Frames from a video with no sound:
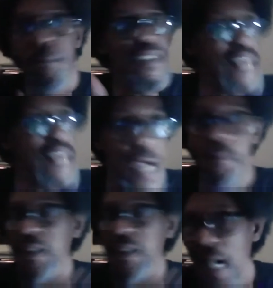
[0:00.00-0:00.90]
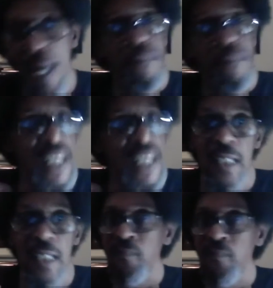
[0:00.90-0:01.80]
and time and time
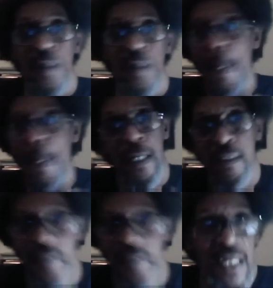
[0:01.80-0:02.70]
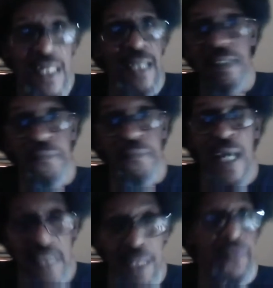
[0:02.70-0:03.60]
again for decades, if not
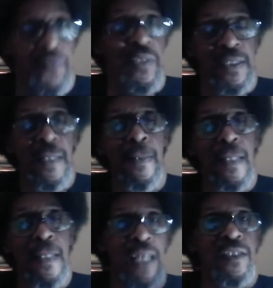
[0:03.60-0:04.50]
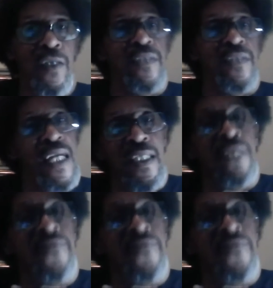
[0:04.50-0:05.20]
centuries. And so they could have,